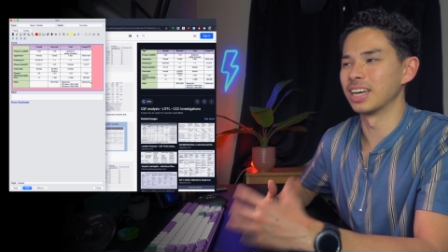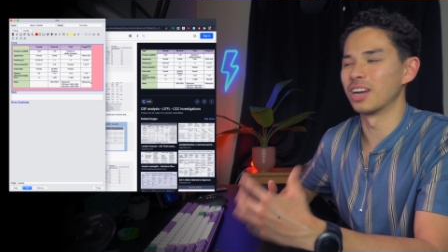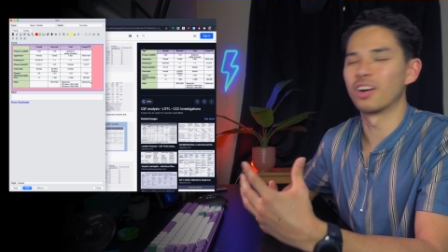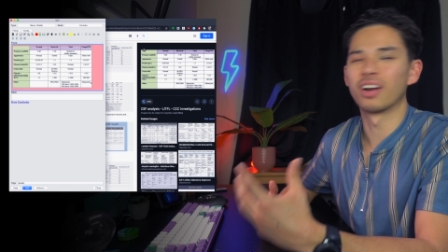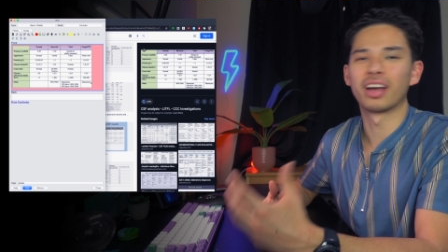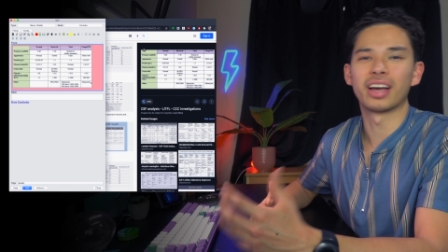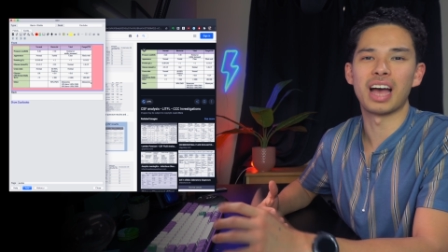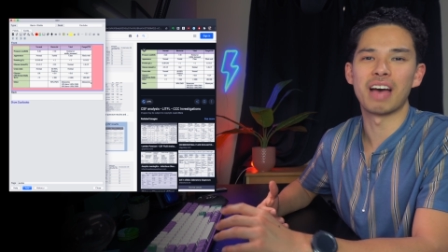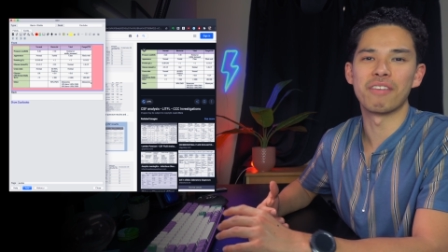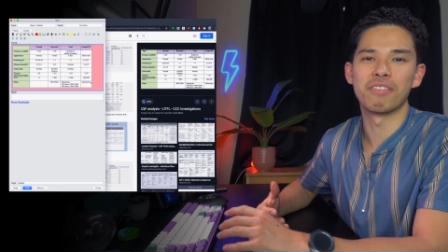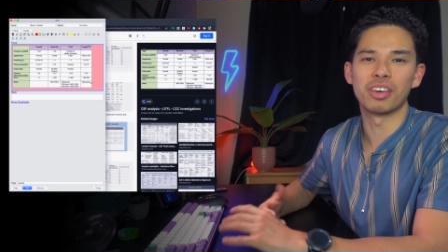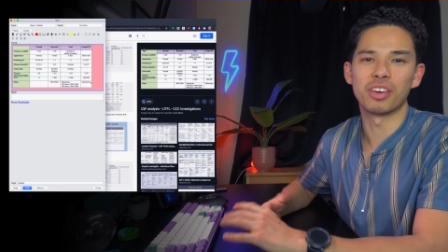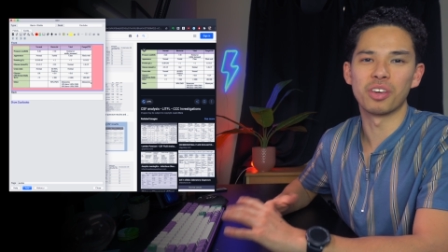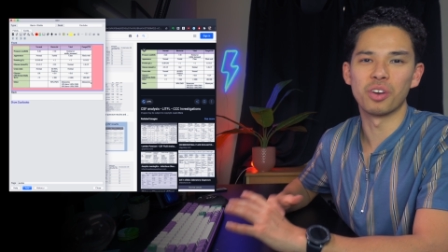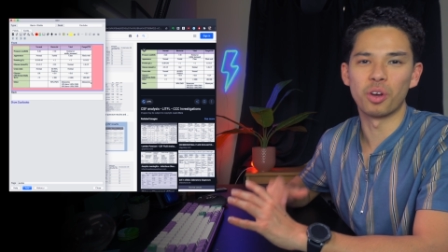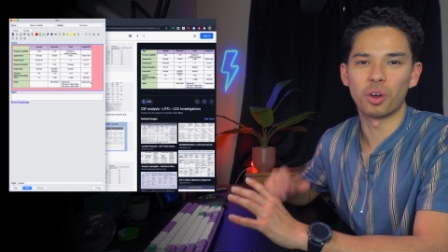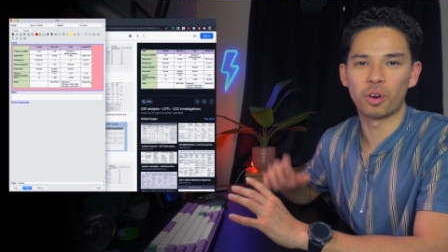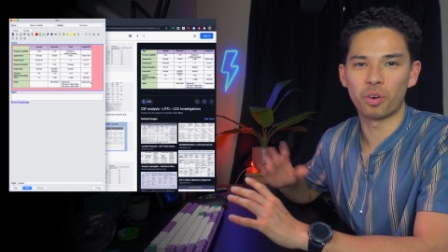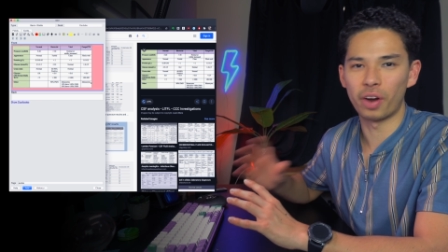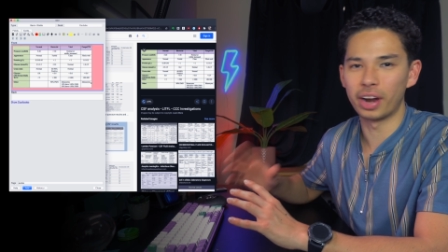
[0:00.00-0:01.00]
I don't like having, you
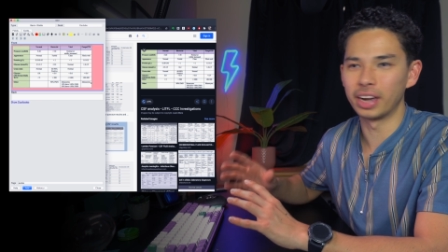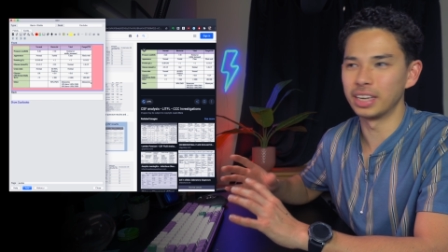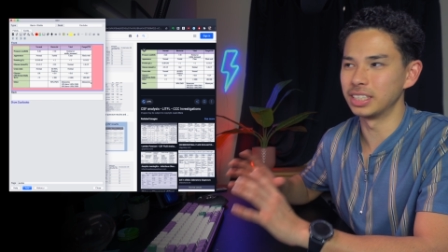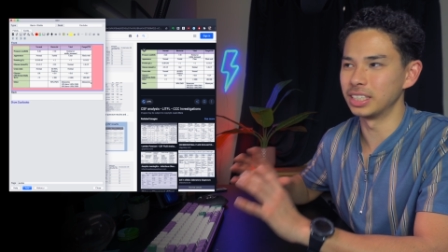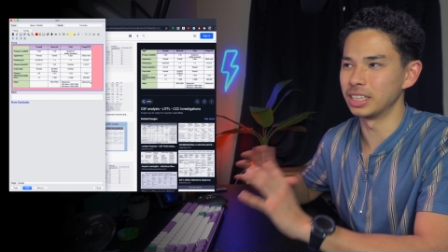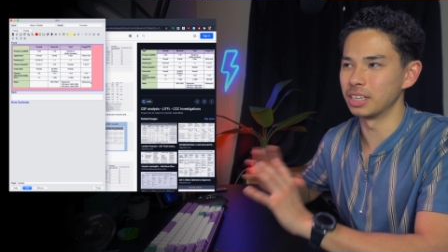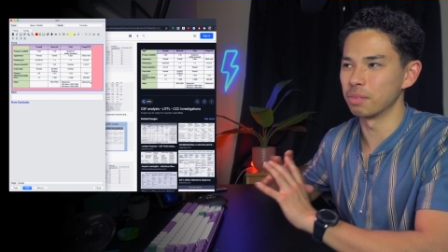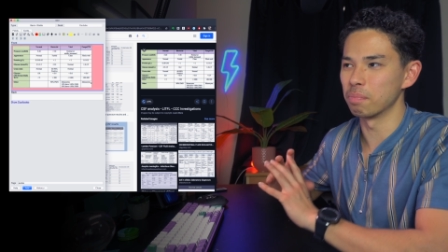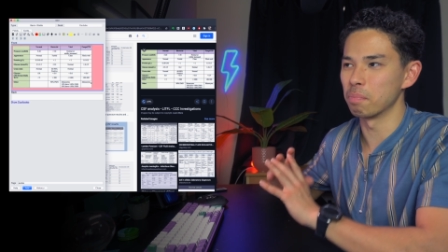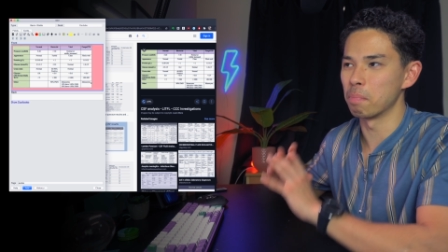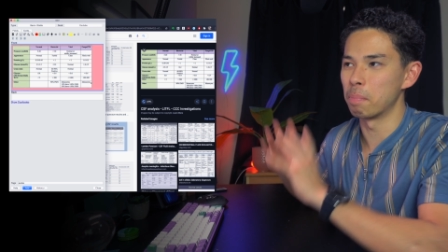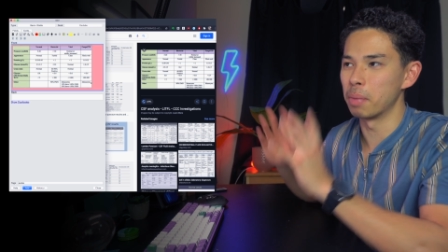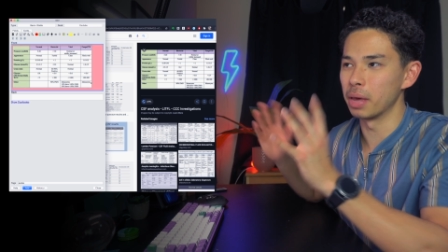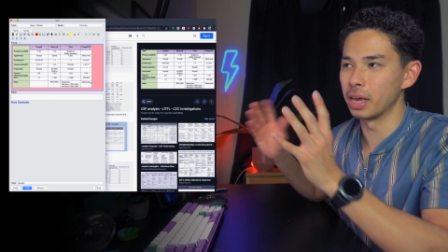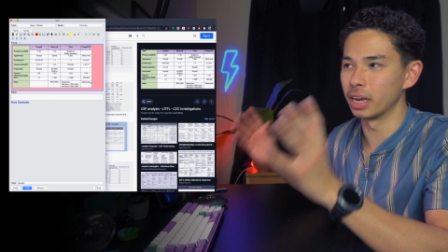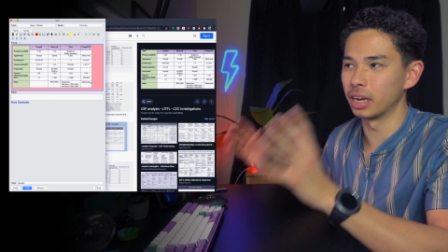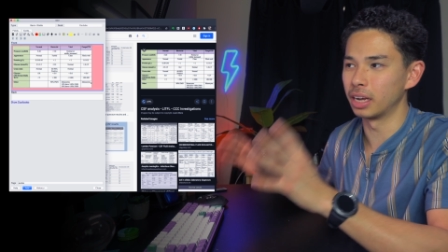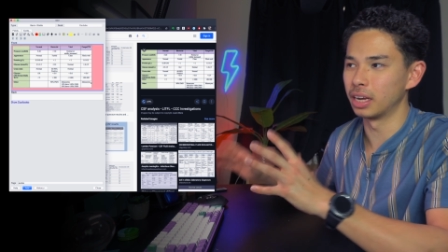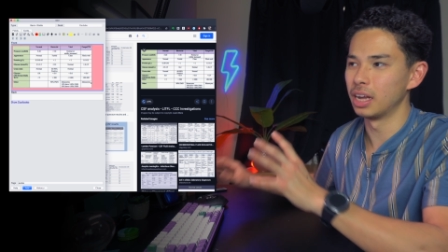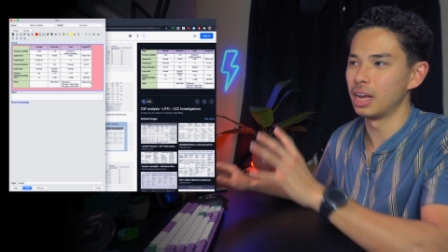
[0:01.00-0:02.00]
know, crazy
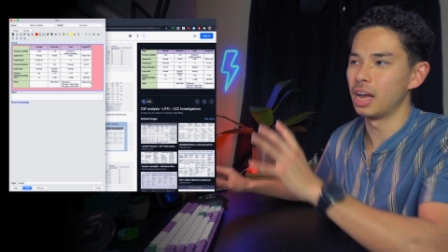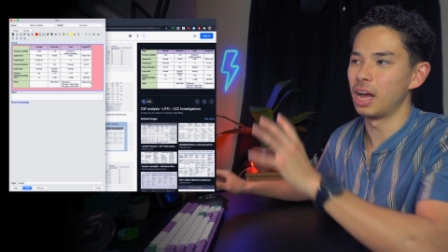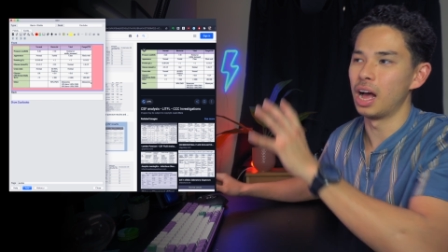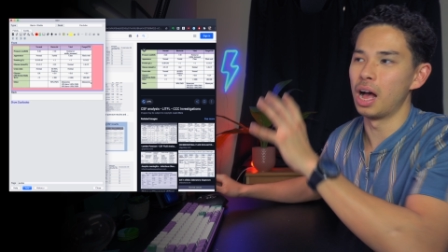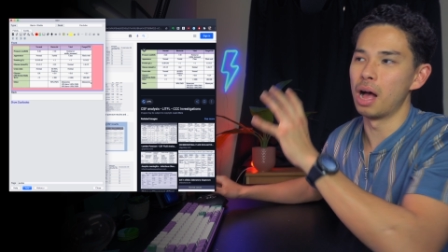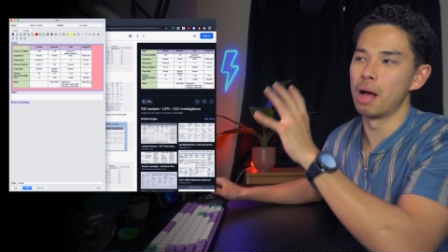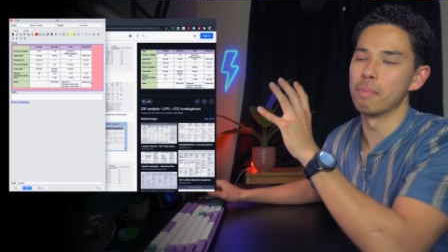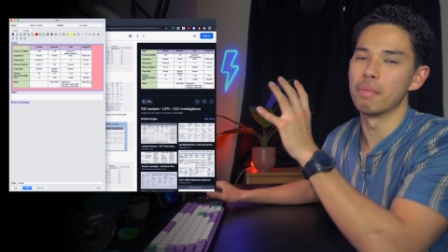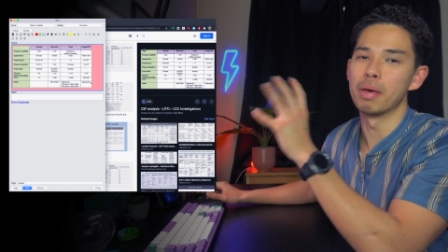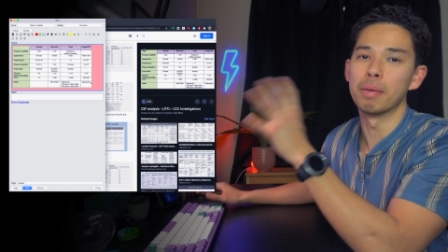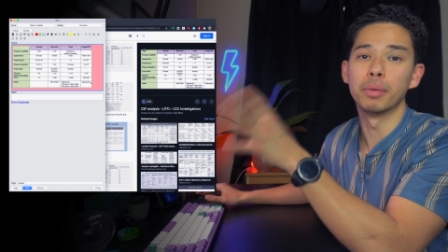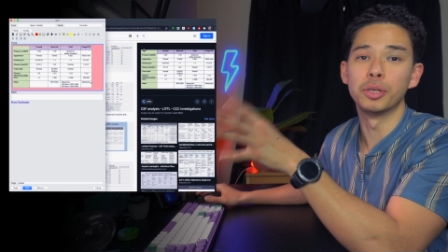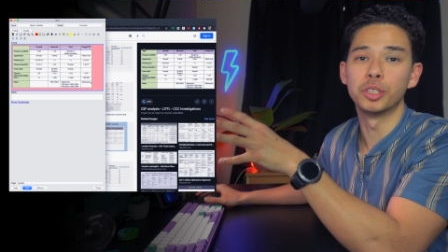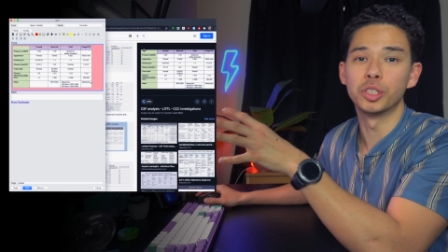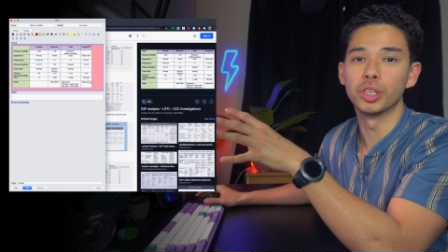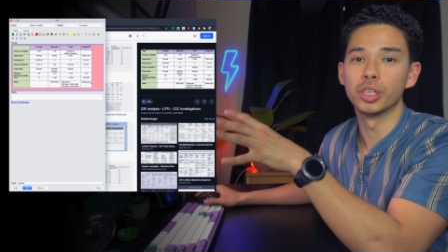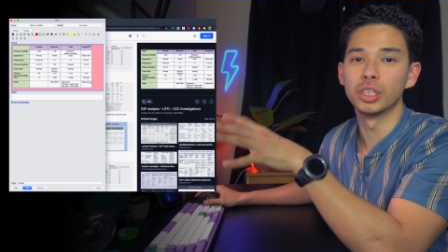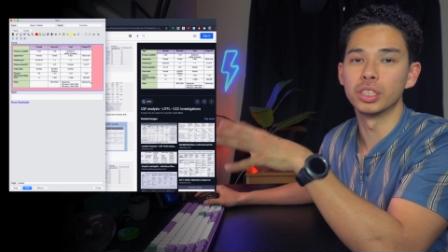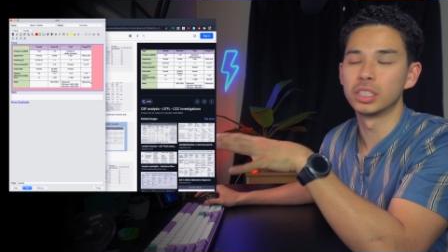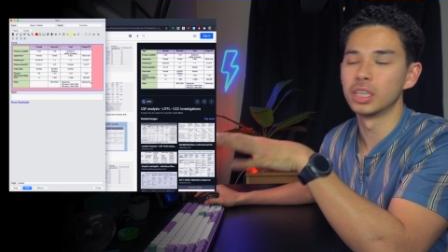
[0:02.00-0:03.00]
big um,
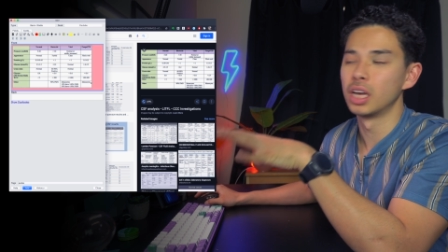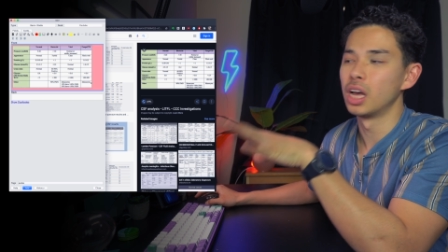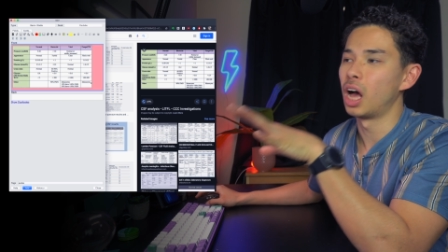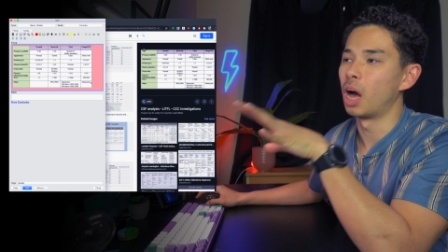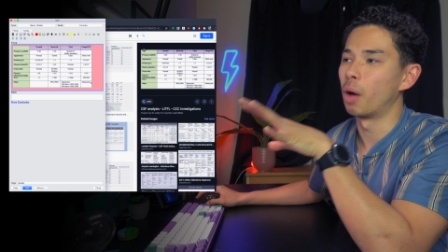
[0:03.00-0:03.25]
images.